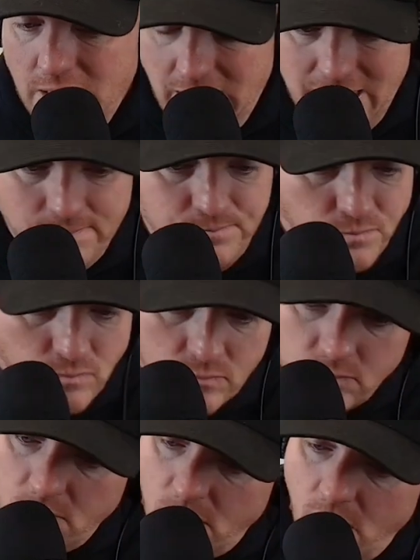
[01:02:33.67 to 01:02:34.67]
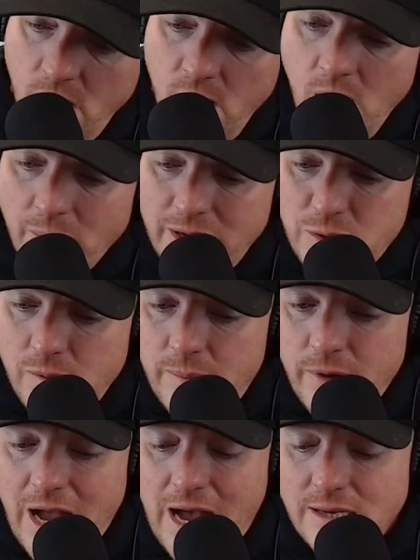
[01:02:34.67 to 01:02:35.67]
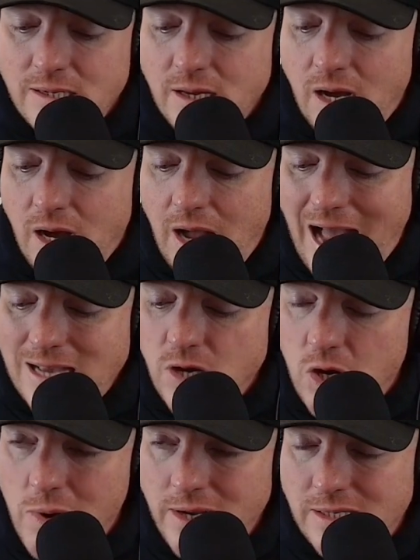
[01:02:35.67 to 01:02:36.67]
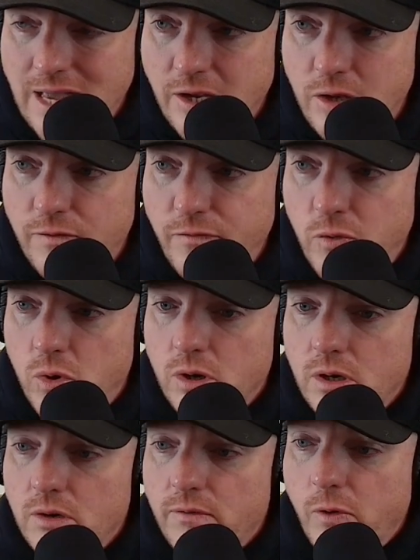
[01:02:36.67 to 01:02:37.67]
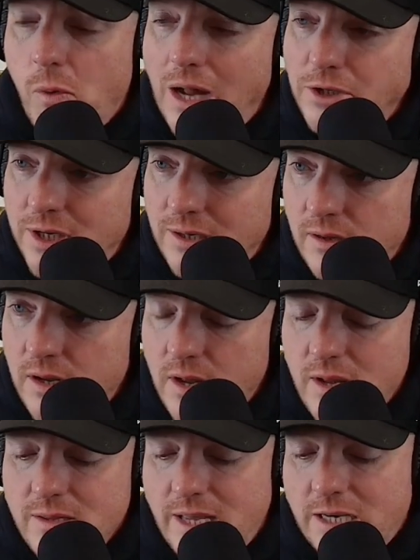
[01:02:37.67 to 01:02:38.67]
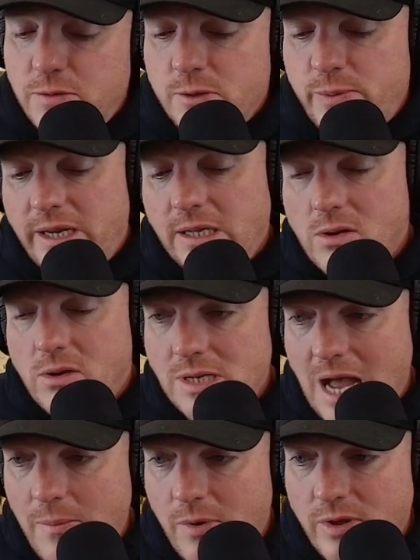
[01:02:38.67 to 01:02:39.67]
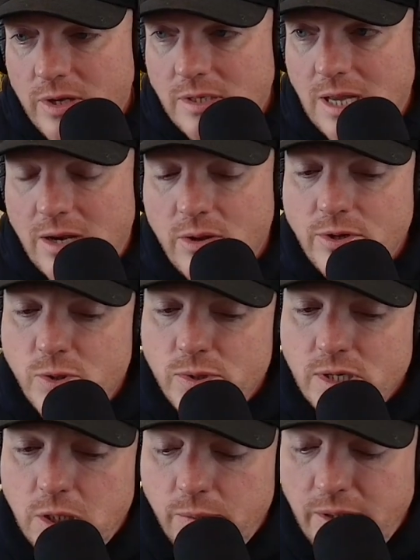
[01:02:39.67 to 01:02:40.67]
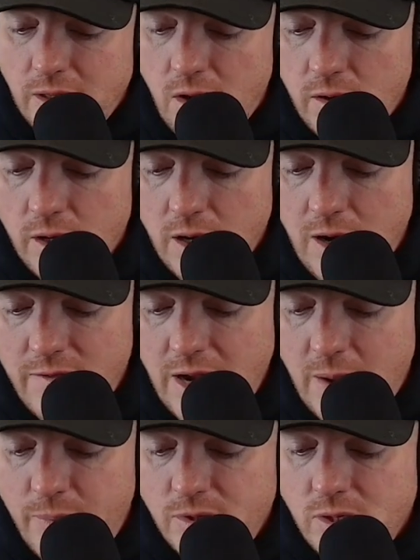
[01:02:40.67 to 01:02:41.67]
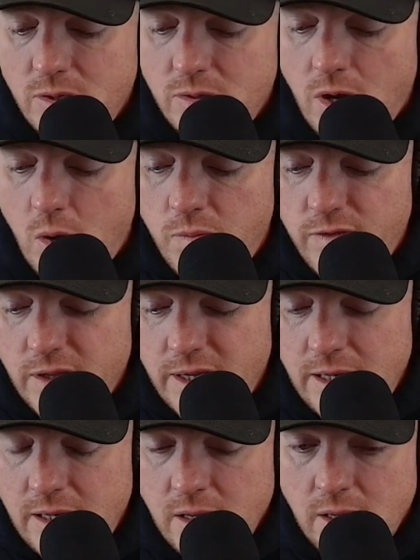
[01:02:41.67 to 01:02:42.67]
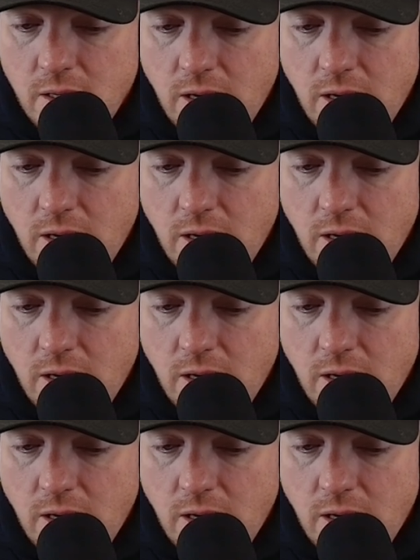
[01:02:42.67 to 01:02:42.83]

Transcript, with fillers: again, please remember, guys, uh, as always, thank you for, for watching. Thanks for spending a little time with us. I know this was a little bit longer of an episode. Hopefully